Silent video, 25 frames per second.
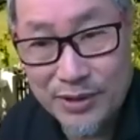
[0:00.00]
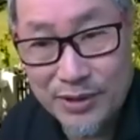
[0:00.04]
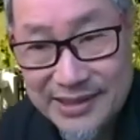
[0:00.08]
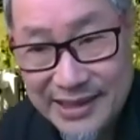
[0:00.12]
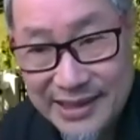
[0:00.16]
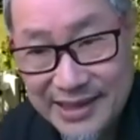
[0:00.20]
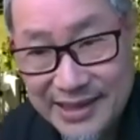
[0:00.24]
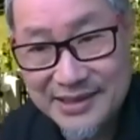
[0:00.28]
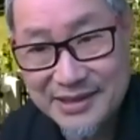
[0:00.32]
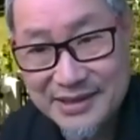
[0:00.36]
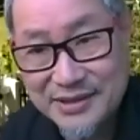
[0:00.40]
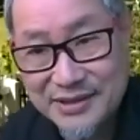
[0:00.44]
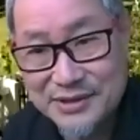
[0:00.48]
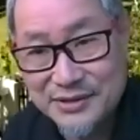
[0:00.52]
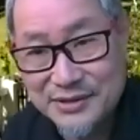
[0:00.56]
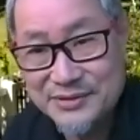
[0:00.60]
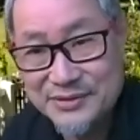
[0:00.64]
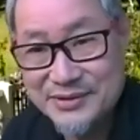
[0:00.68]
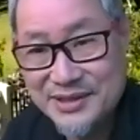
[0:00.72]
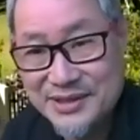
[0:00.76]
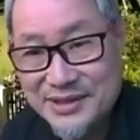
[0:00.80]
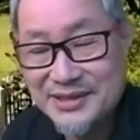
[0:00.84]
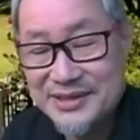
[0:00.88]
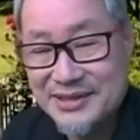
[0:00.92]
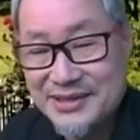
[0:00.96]
Thing,
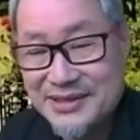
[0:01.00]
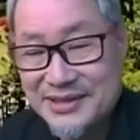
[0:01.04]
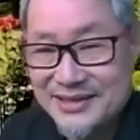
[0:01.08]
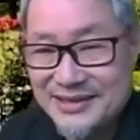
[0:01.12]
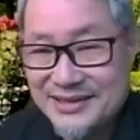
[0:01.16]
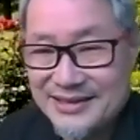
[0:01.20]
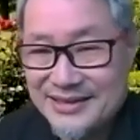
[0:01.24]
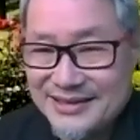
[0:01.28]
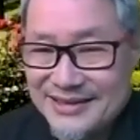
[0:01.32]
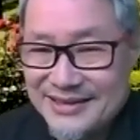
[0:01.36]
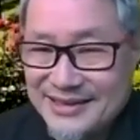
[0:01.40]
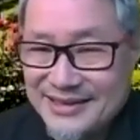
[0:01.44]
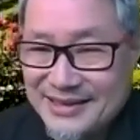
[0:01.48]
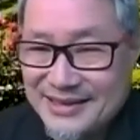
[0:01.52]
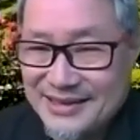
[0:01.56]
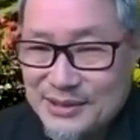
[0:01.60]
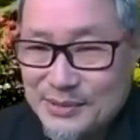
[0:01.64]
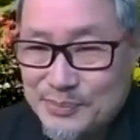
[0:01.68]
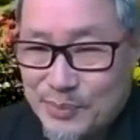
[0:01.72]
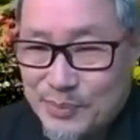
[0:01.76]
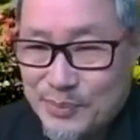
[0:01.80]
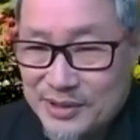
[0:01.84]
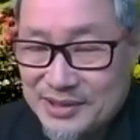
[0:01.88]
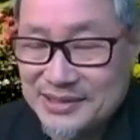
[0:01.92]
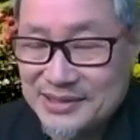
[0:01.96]
you know,
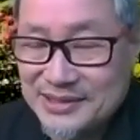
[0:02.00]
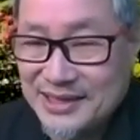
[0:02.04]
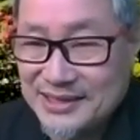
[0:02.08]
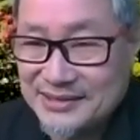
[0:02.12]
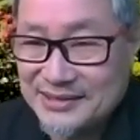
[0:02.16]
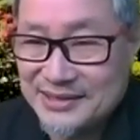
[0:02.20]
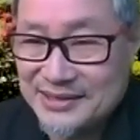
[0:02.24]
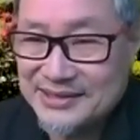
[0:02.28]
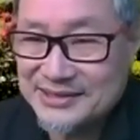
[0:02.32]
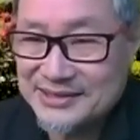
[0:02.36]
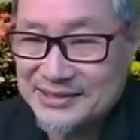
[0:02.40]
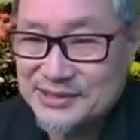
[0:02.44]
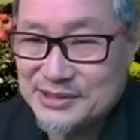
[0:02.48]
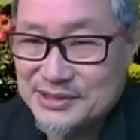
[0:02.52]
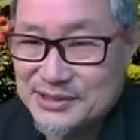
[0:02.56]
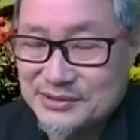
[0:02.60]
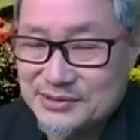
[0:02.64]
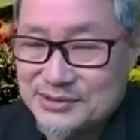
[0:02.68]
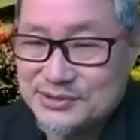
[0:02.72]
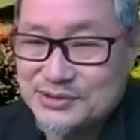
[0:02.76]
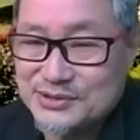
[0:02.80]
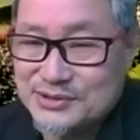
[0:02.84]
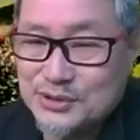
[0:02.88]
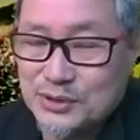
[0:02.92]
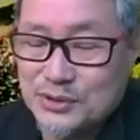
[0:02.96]
one thing, right?
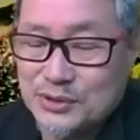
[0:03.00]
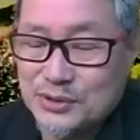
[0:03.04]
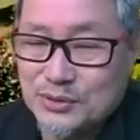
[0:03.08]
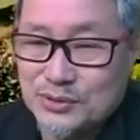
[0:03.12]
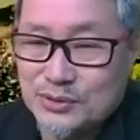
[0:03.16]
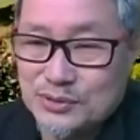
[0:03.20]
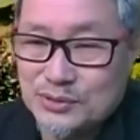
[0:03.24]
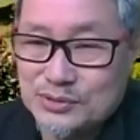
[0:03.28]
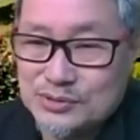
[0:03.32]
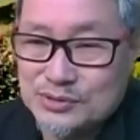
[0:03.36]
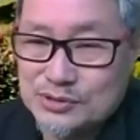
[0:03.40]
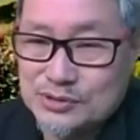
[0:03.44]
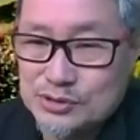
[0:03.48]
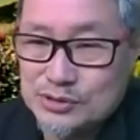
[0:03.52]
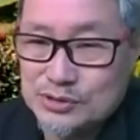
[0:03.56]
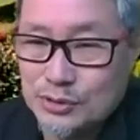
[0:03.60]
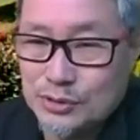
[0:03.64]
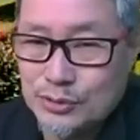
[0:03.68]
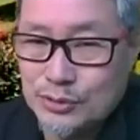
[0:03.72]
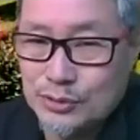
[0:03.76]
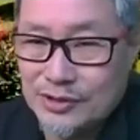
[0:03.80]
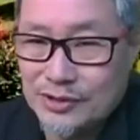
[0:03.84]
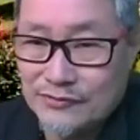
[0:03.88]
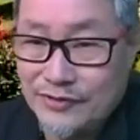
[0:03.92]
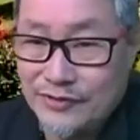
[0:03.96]
So, so,
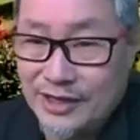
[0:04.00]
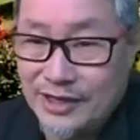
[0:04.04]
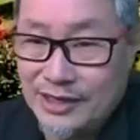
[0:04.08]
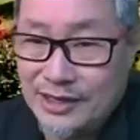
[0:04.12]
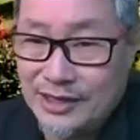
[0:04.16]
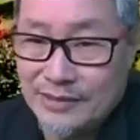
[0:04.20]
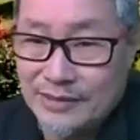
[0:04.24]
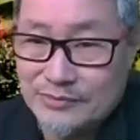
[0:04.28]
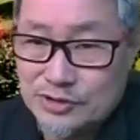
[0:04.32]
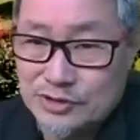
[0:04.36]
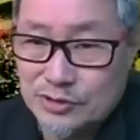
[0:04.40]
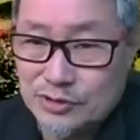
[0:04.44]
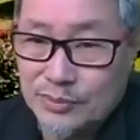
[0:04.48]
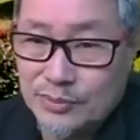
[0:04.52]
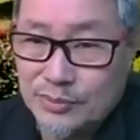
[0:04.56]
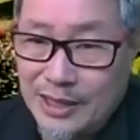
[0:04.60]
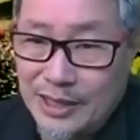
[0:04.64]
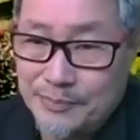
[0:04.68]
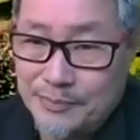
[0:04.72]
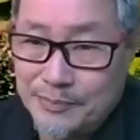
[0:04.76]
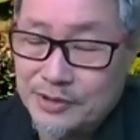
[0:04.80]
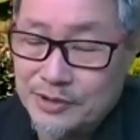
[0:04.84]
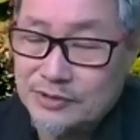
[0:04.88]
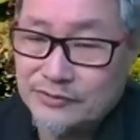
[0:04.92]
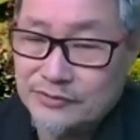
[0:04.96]
so. In fact, I'm so
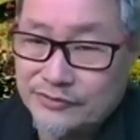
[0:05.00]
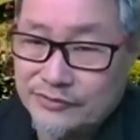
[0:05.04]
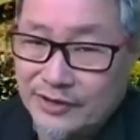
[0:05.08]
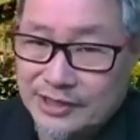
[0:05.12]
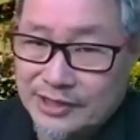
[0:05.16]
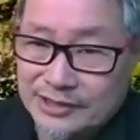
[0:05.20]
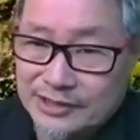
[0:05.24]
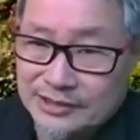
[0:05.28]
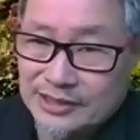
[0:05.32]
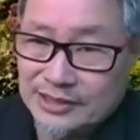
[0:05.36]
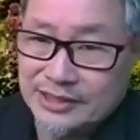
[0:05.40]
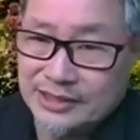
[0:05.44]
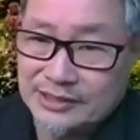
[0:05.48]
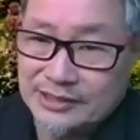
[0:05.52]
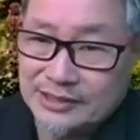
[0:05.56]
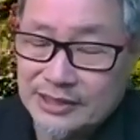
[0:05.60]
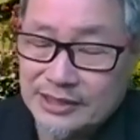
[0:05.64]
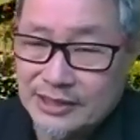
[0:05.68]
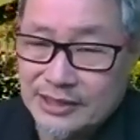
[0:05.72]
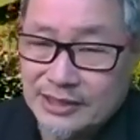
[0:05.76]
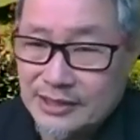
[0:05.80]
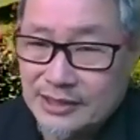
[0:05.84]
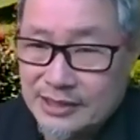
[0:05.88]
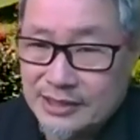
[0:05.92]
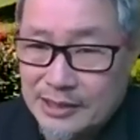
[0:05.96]
happy to find
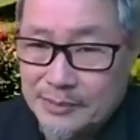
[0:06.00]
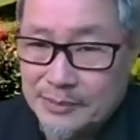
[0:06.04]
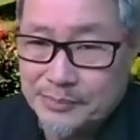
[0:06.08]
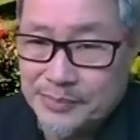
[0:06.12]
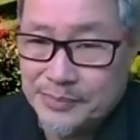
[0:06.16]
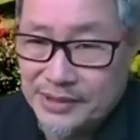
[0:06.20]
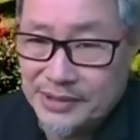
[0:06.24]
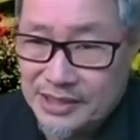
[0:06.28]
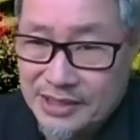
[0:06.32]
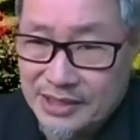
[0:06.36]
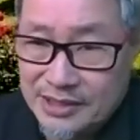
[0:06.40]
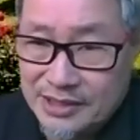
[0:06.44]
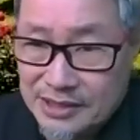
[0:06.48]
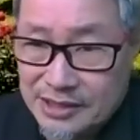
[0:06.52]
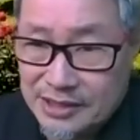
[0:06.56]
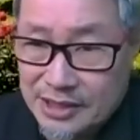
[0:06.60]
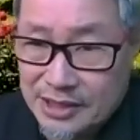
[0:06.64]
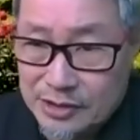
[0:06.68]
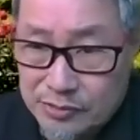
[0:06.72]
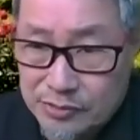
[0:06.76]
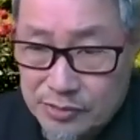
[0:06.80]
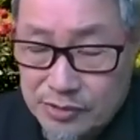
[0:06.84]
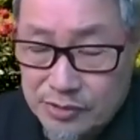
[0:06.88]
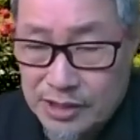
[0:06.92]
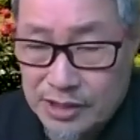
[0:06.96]
another company in
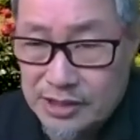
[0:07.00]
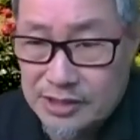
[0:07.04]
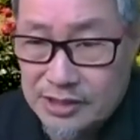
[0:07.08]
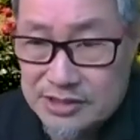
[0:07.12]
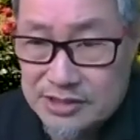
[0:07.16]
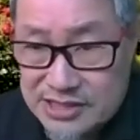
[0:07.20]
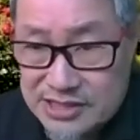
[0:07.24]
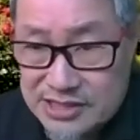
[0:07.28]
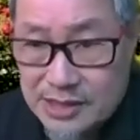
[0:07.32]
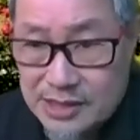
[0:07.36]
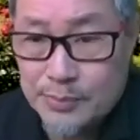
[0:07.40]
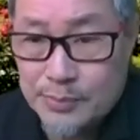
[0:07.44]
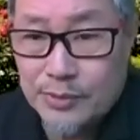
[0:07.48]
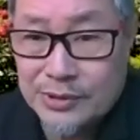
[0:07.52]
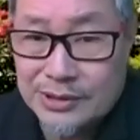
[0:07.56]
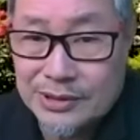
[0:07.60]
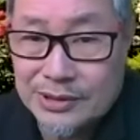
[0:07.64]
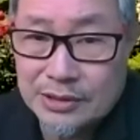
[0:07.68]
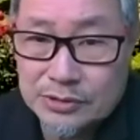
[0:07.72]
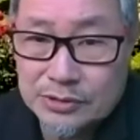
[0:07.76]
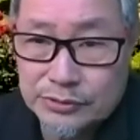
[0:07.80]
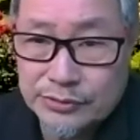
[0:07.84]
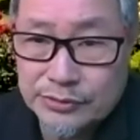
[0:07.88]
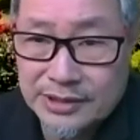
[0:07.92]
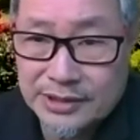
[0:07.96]
in in Singapore
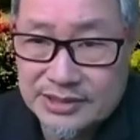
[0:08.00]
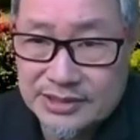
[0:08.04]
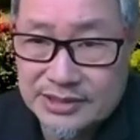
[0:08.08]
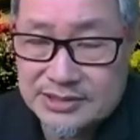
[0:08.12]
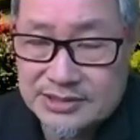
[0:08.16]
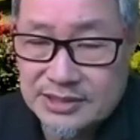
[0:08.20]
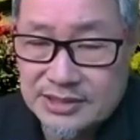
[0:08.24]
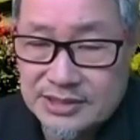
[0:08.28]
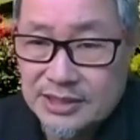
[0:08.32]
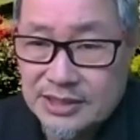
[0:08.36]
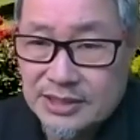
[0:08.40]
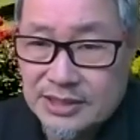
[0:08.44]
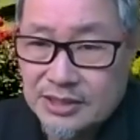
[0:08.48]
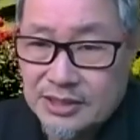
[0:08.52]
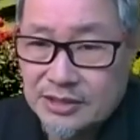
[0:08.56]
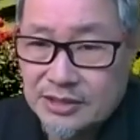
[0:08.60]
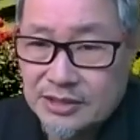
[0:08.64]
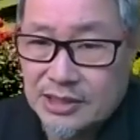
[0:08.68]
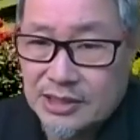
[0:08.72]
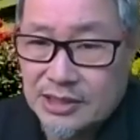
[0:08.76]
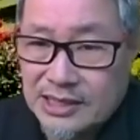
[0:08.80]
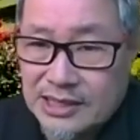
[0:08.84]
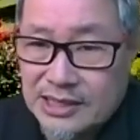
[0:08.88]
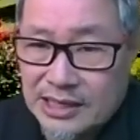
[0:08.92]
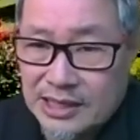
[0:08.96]
now doing this.
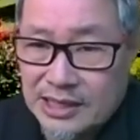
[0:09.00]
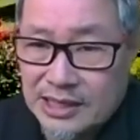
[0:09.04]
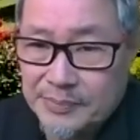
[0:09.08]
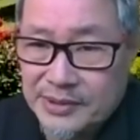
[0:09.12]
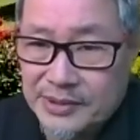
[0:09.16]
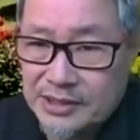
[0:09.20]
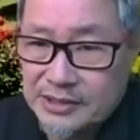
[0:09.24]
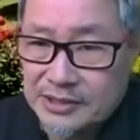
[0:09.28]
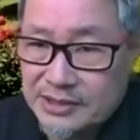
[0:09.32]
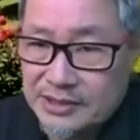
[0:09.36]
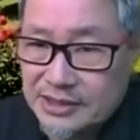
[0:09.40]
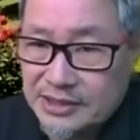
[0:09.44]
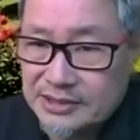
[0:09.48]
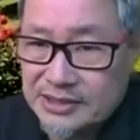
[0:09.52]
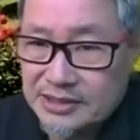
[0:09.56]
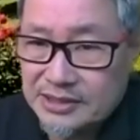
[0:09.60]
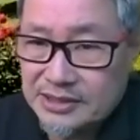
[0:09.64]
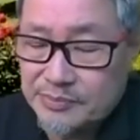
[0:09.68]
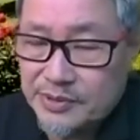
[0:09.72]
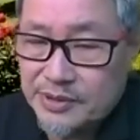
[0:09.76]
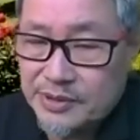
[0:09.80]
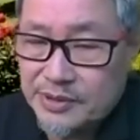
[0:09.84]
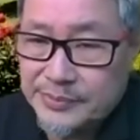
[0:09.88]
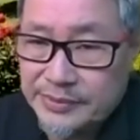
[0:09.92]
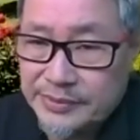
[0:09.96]
Agape Connecting
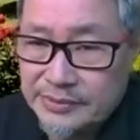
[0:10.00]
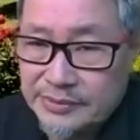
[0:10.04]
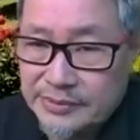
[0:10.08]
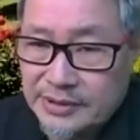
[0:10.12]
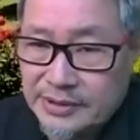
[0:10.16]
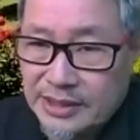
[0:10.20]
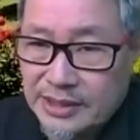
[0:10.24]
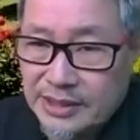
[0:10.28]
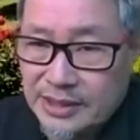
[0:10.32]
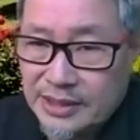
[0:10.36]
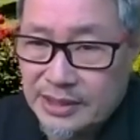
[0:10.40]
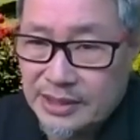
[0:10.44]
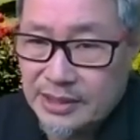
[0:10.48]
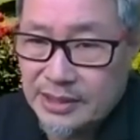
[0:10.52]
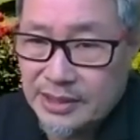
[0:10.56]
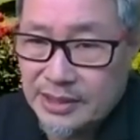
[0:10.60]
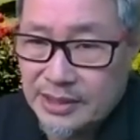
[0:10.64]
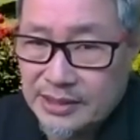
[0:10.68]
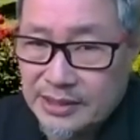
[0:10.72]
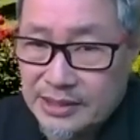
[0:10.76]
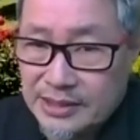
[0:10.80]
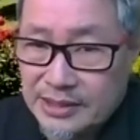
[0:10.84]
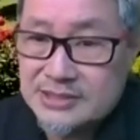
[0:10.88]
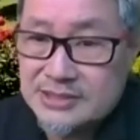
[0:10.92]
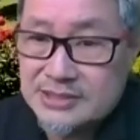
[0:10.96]
People. Uh, mm-hmm. Uh,
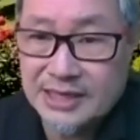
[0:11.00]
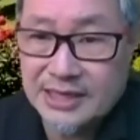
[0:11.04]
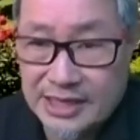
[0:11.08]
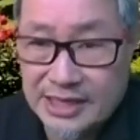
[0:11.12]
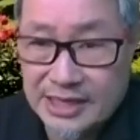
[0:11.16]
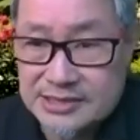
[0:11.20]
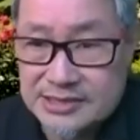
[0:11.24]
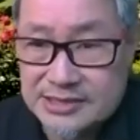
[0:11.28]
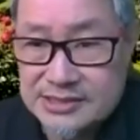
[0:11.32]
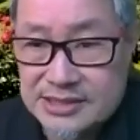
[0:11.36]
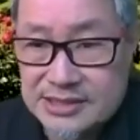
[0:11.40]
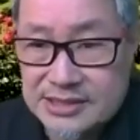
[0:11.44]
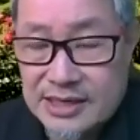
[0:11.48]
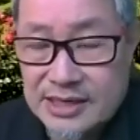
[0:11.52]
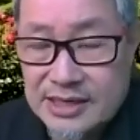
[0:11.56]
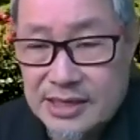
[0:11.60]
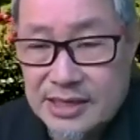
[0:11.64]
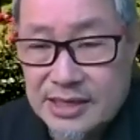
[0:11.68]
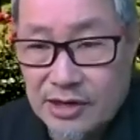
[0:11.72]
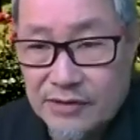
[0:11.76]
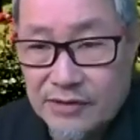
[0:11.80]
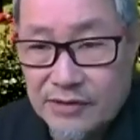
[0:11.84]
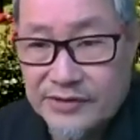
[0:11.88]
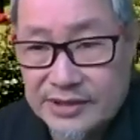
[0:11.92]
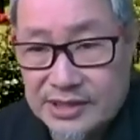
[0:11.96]
he's an ex
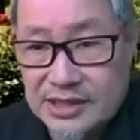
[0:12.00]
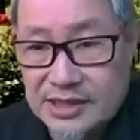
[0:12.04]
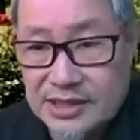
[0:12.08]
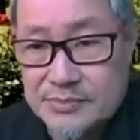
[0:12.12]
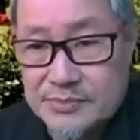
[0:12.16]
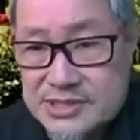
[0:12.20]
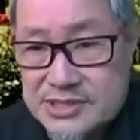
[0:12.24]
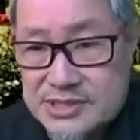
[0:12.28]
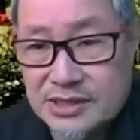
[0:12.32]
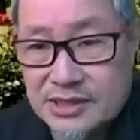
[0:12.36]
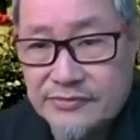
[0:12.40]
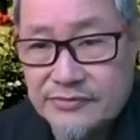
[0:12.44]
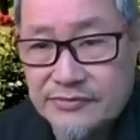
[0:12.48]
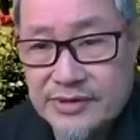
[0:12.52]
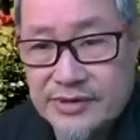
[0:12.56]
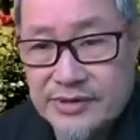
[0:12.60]
offender himself, and he